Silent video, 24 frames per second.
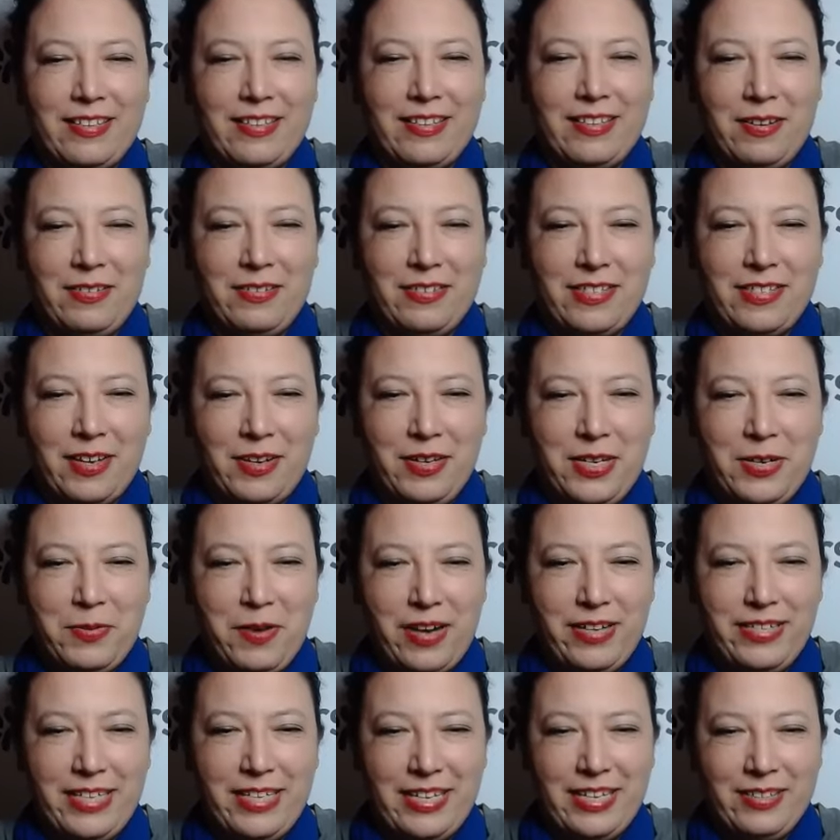So you
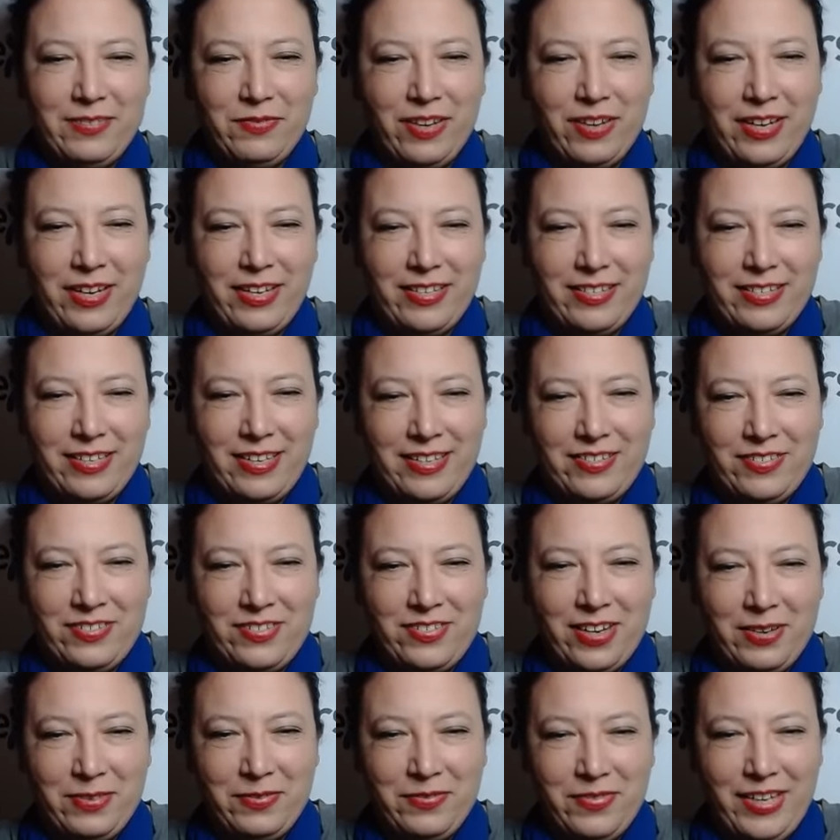identify as
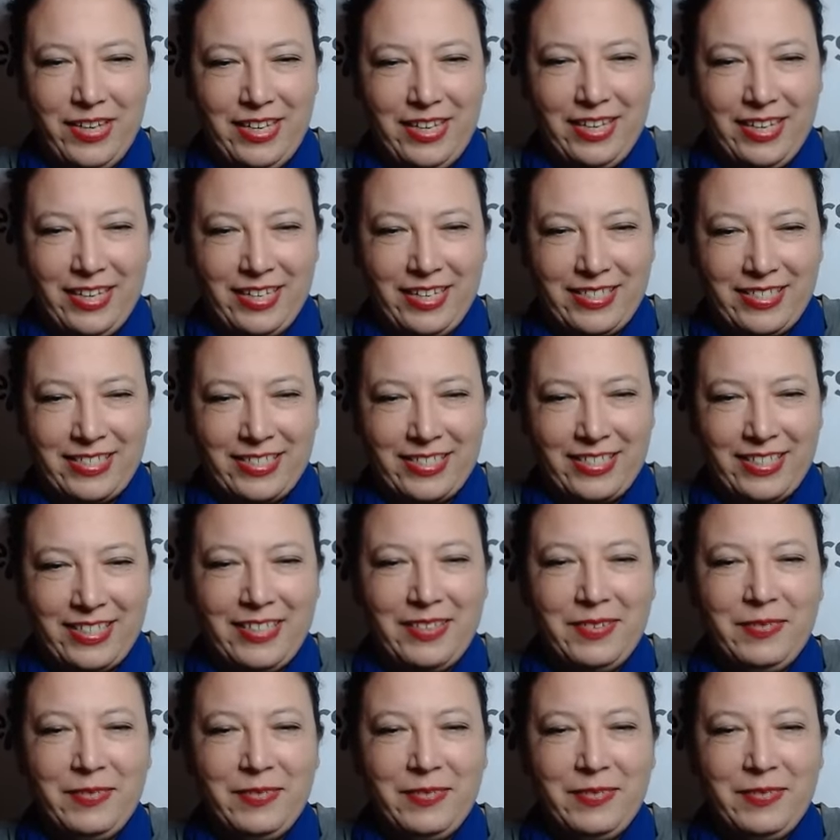Jo Phoenix.